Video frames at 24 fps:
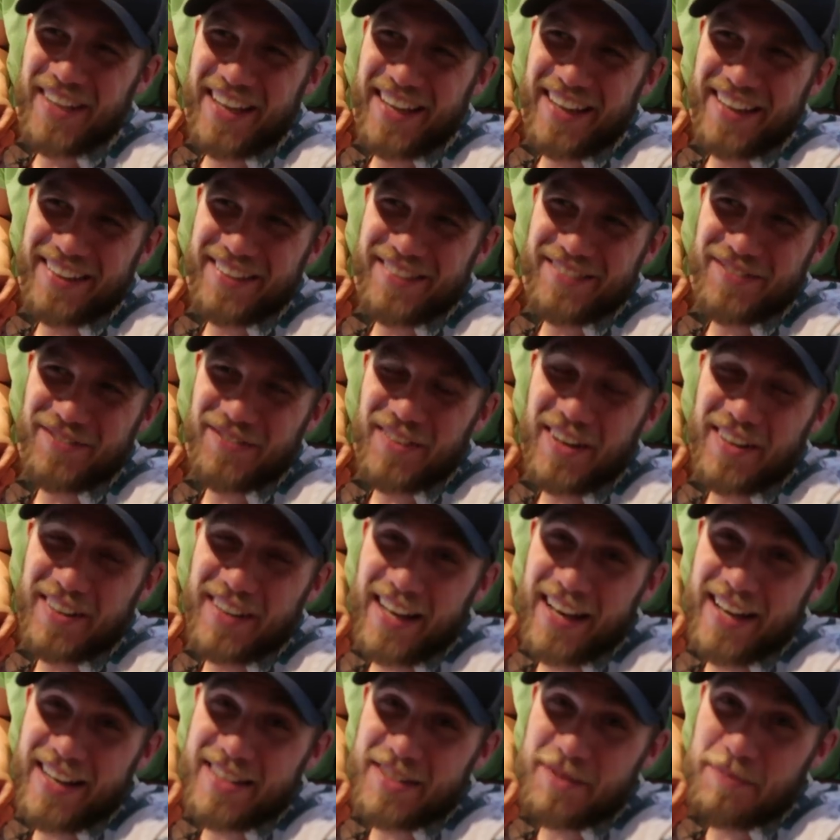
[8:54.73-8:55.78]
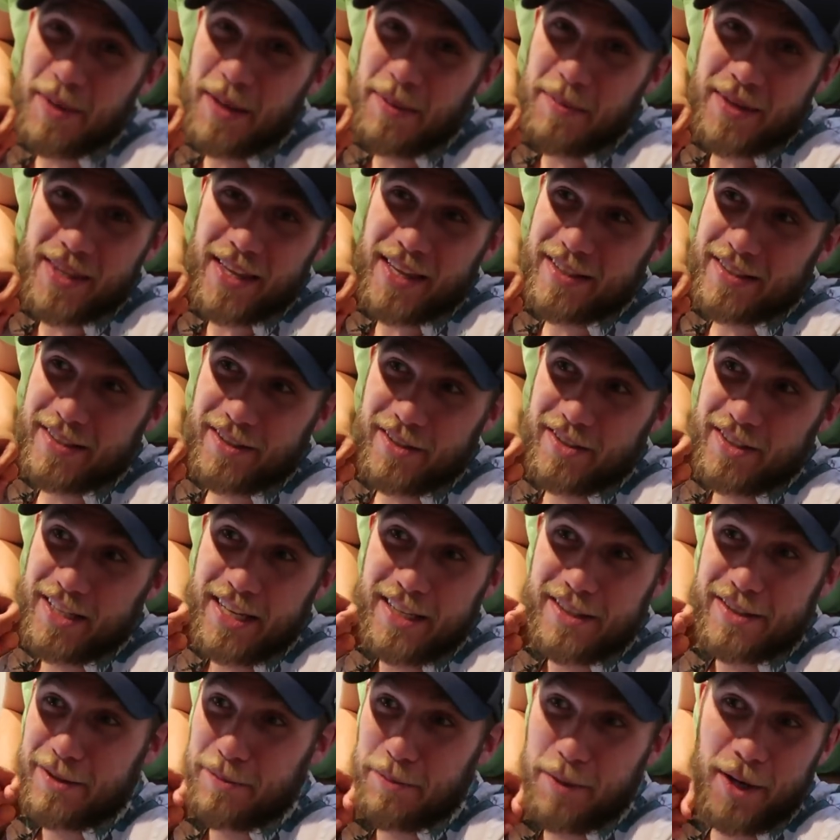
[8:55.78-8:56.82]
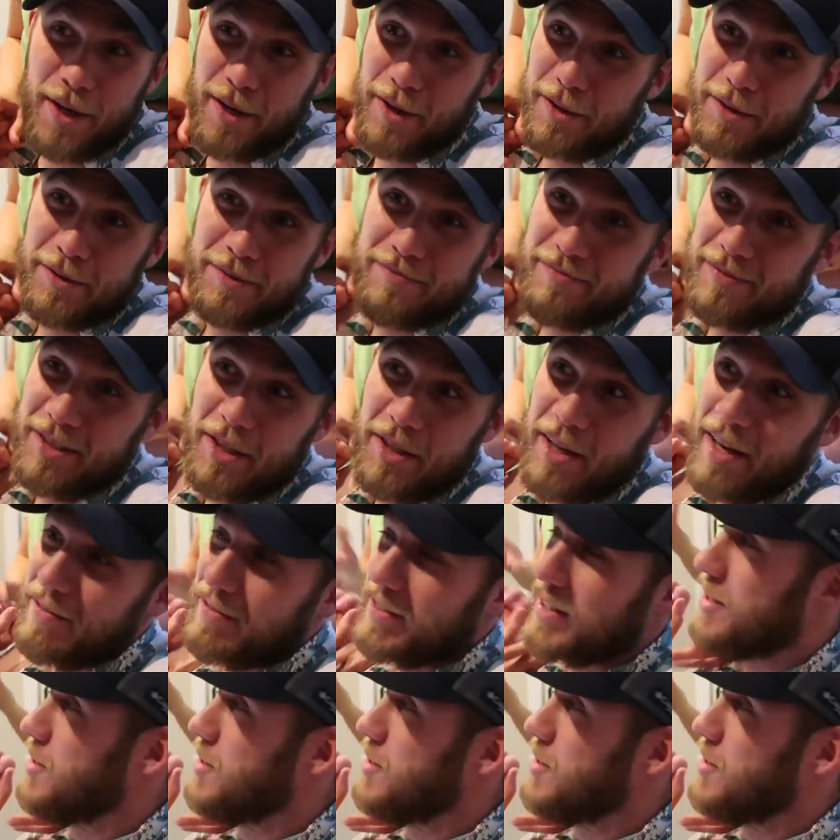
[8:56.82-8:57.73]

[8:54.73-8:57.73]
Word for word: man. Well, guys, maybe that's our date tomorrow. You'll have